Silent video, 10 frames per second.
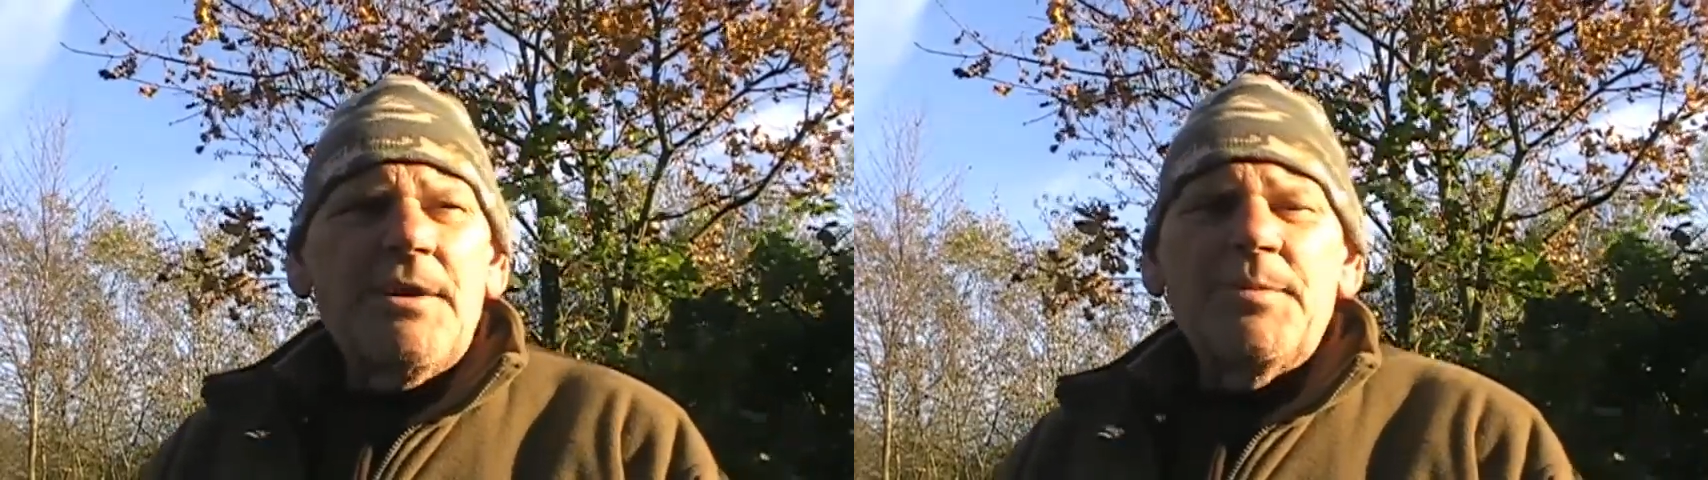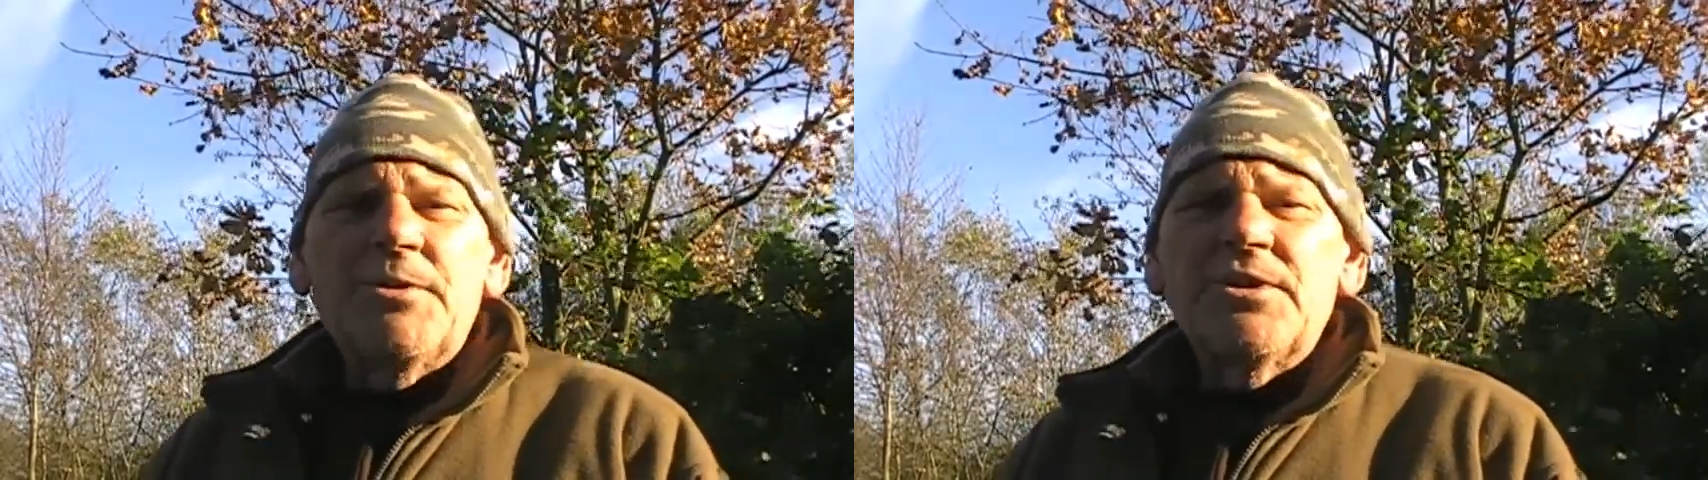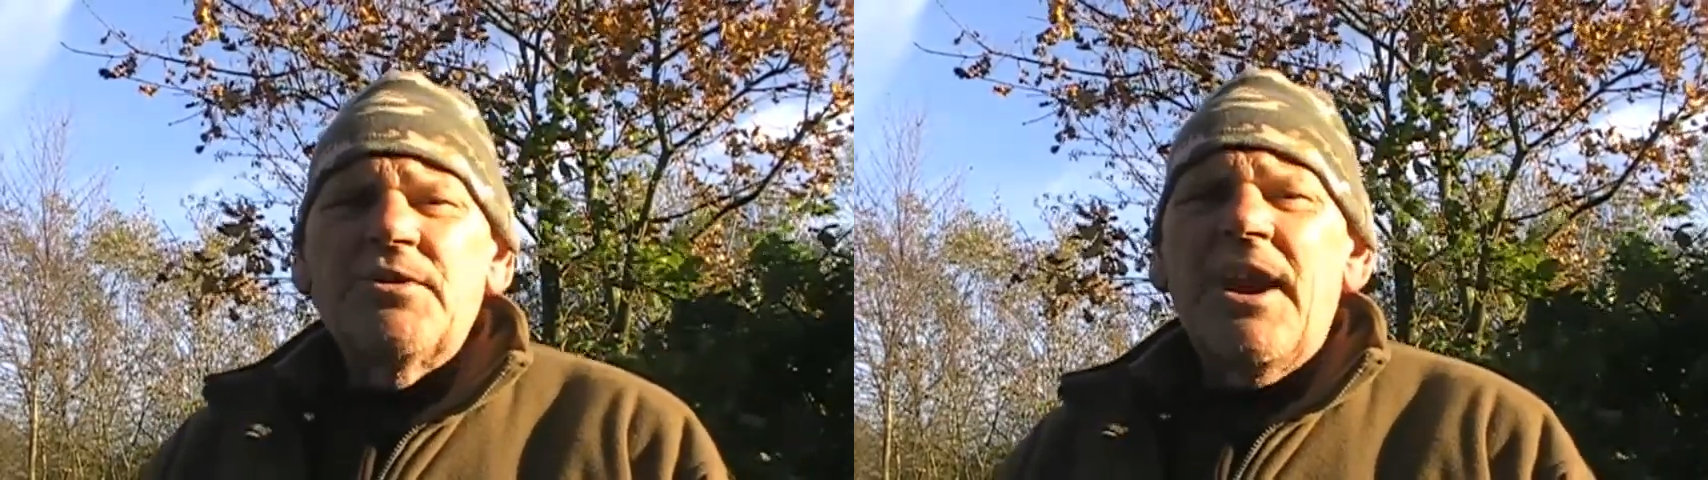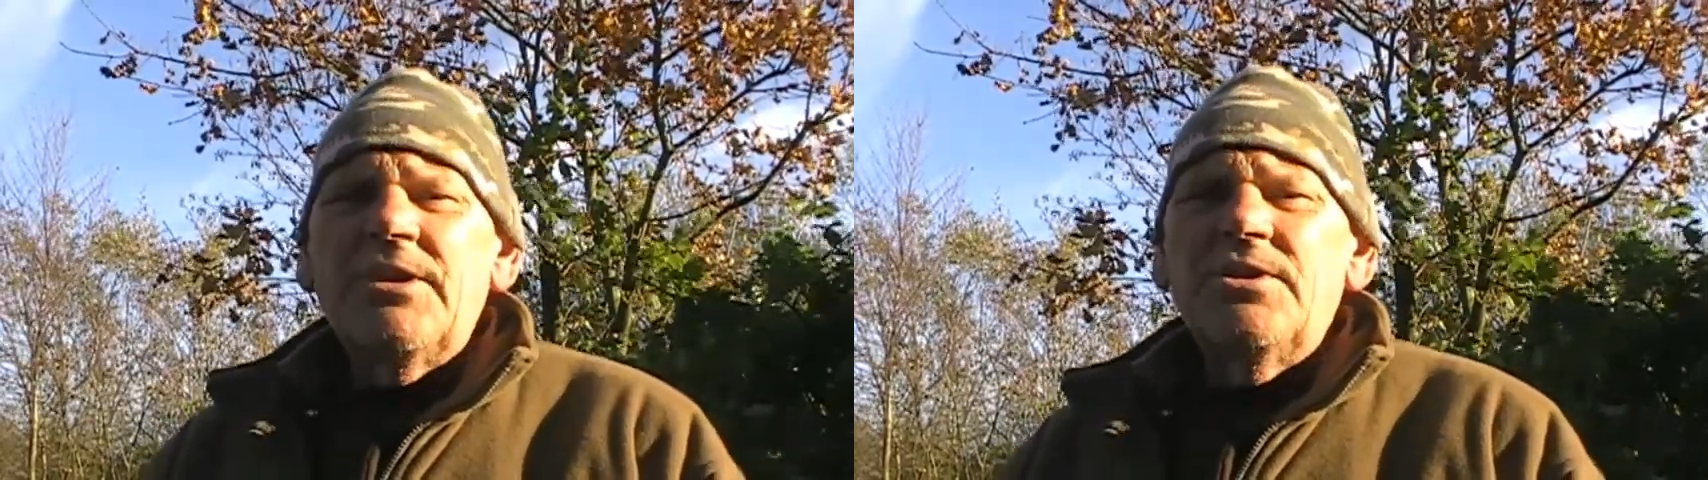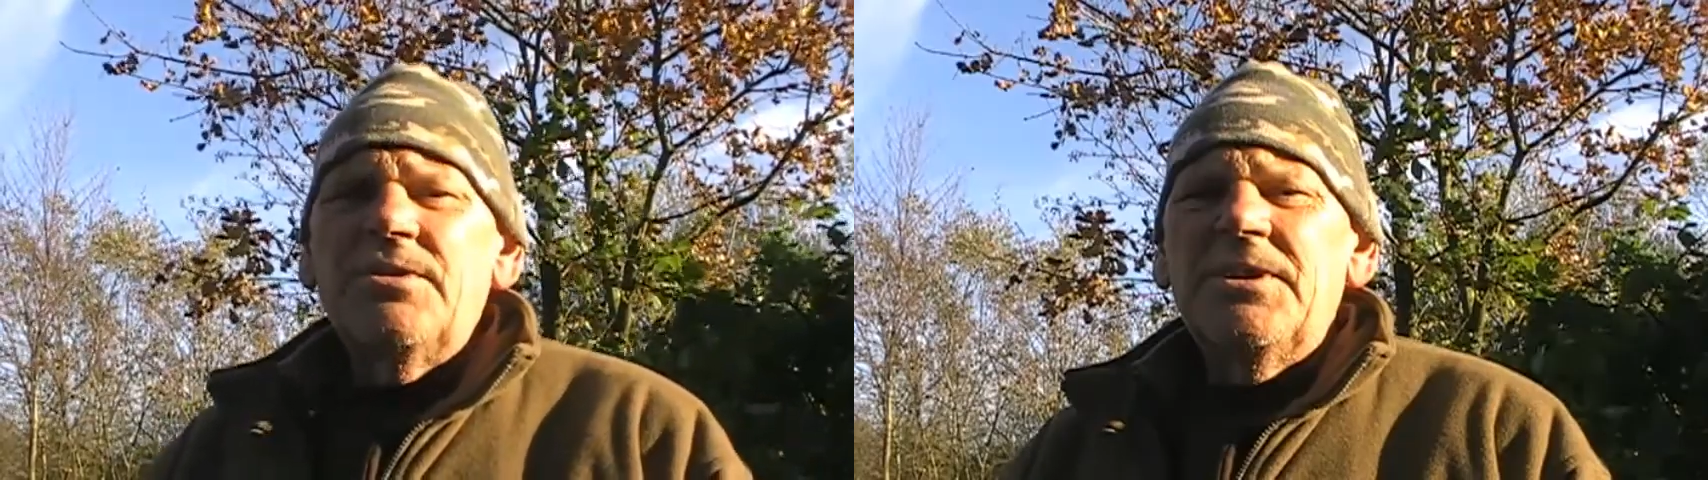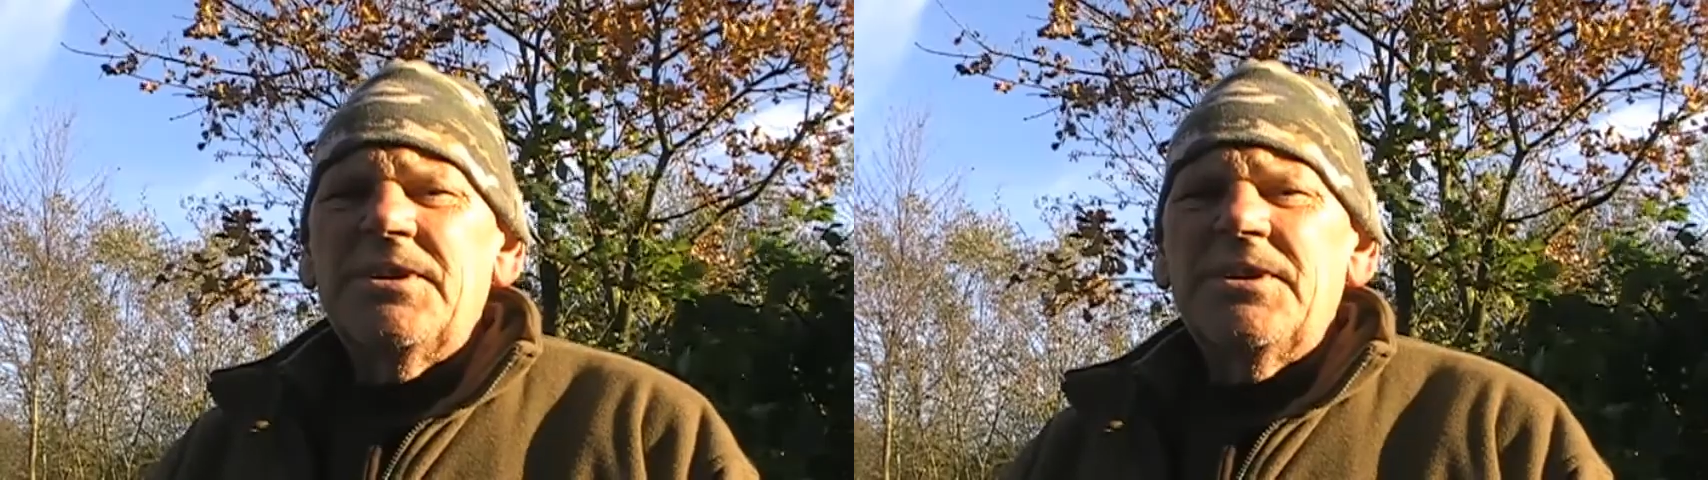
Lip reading: up on the Grand Union